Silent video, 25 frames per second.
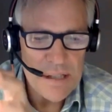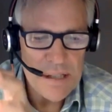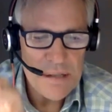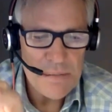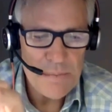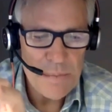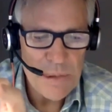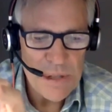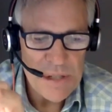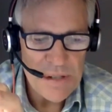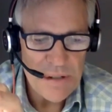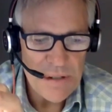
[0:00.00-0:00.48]

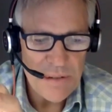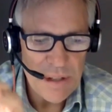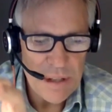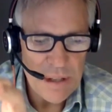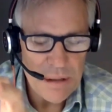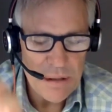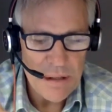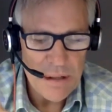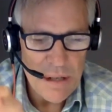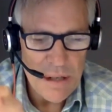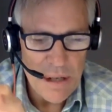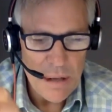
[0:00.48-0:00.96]

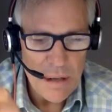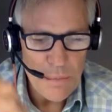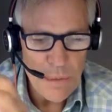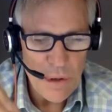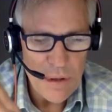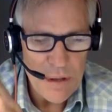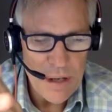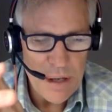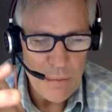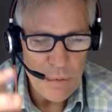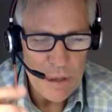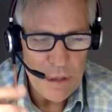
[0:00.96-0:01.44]
specific
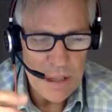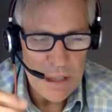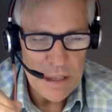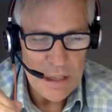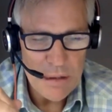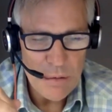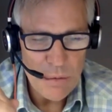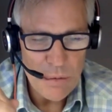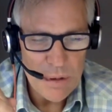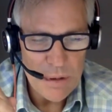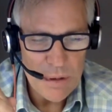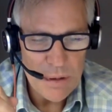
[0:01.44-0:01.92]
number that we
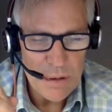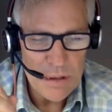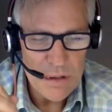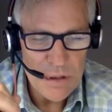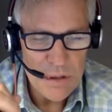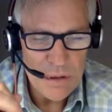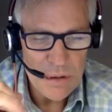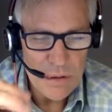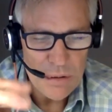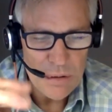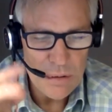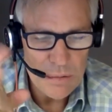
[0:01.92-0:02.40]
need
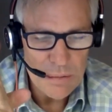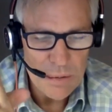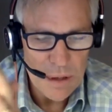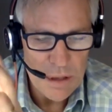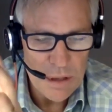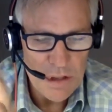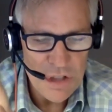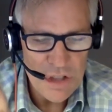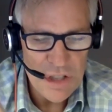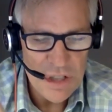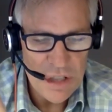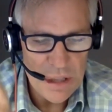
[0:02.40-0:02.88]
to
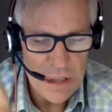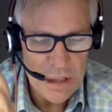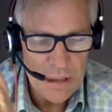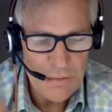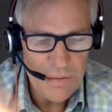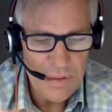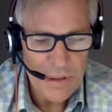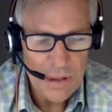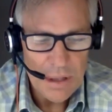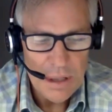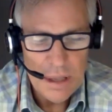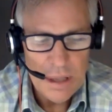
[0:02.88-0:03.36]

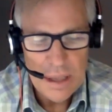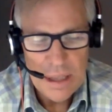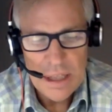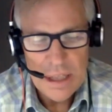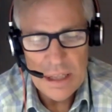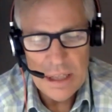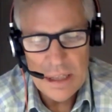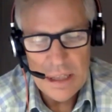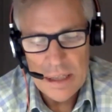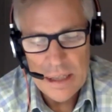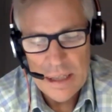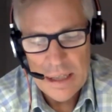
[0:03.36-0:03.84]
achieve
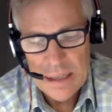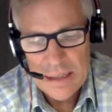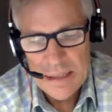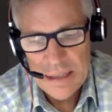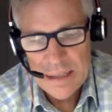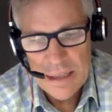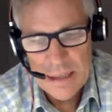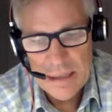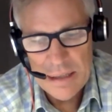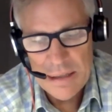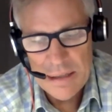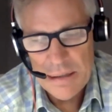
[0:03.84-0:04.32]
at
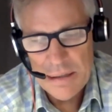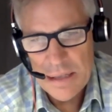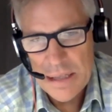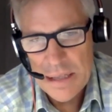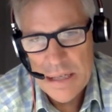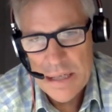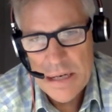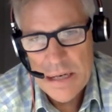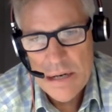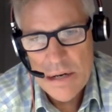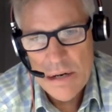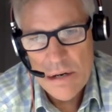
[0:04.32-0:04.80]
the end of the
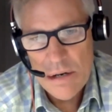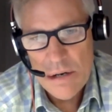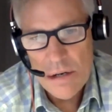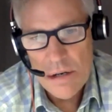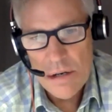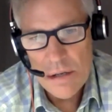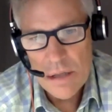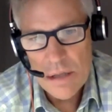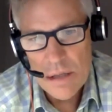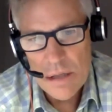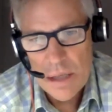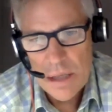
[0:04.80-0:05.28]

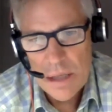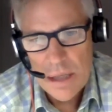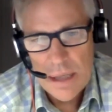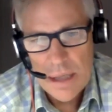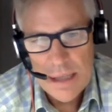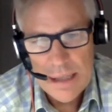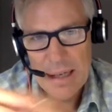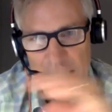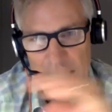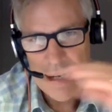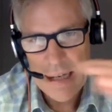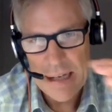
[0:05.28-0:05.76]
year
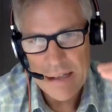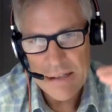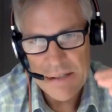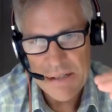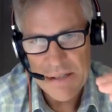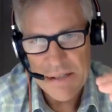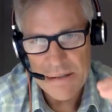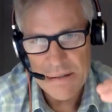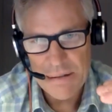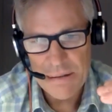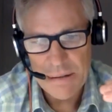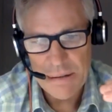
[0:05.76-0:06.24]

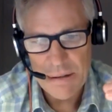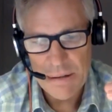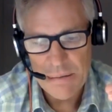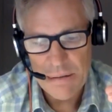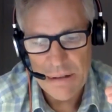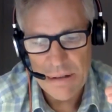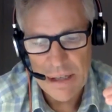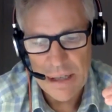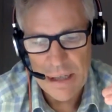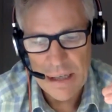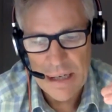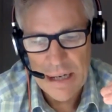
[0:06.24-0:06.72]
has
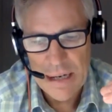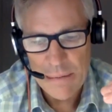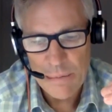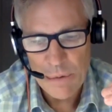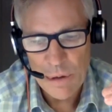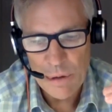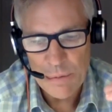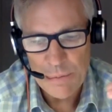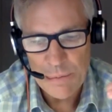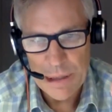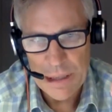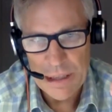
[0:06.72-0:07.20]

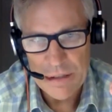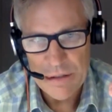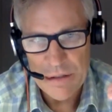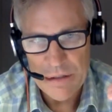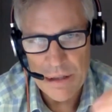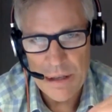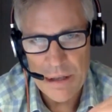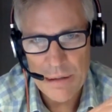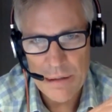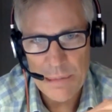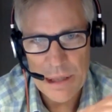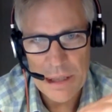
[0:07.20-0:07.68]
enabled me
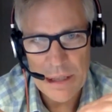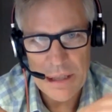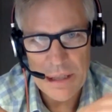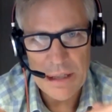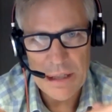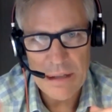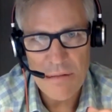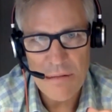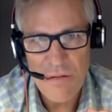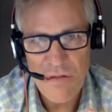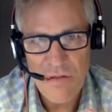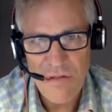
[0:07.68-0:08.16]
to come in
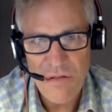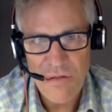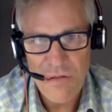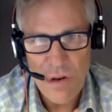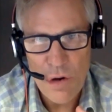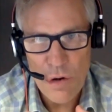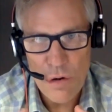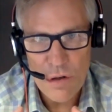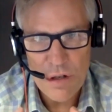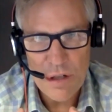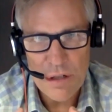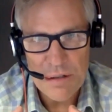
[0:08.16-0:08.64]
and
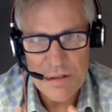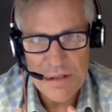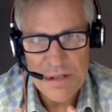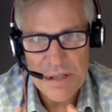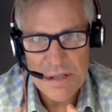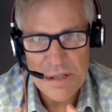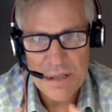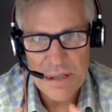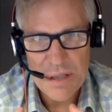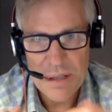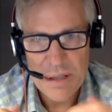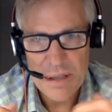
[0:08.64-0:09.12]

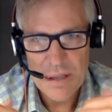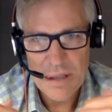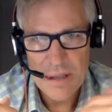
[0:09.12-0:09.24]
focus